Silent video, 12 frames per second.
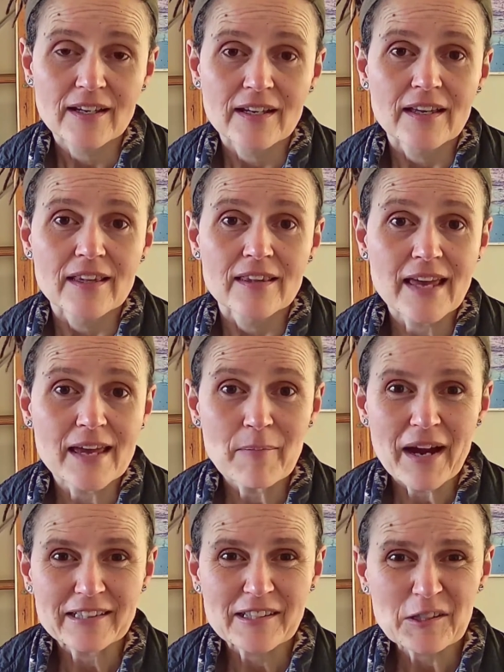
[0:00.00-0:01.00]
They
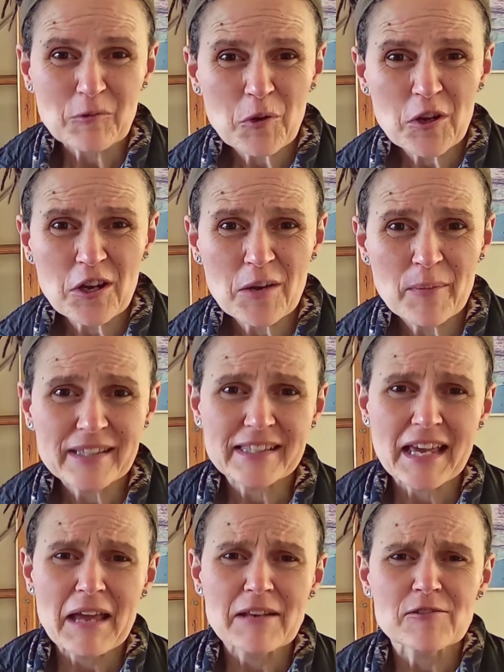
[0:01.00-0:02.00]
might squirm and
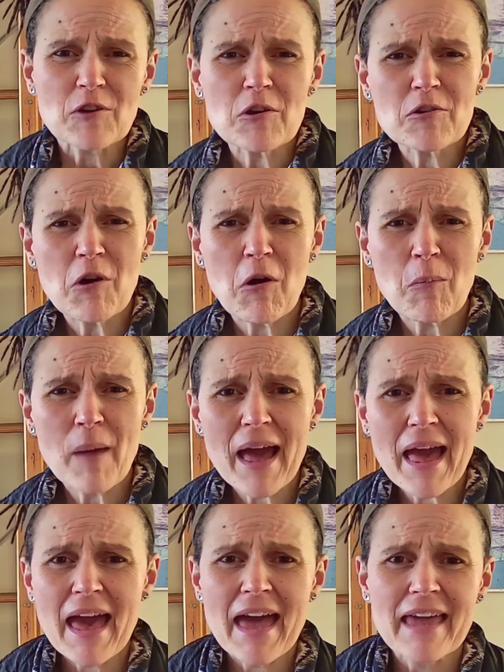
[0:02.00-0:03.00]
say, don't hold my
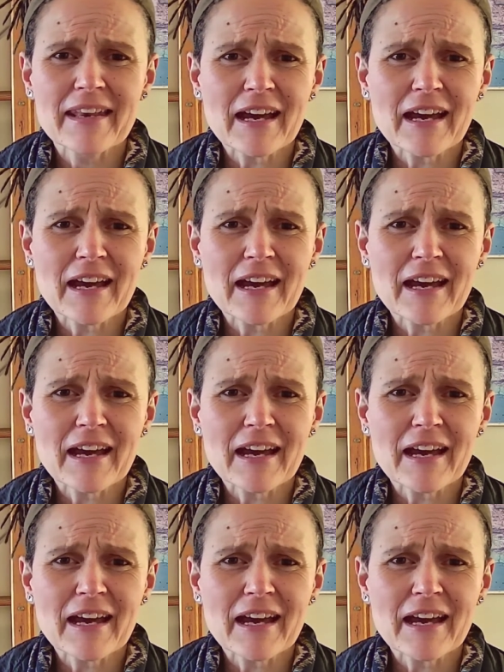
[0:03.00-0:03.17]
hand.